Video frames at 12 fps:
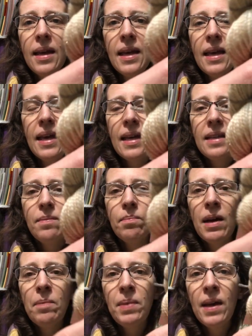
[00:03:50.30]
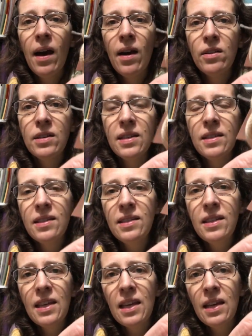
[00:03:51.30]
It might be hard to
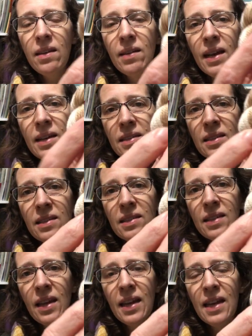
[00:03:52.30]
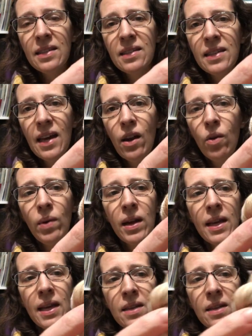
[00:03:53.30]
see as the sun has set already.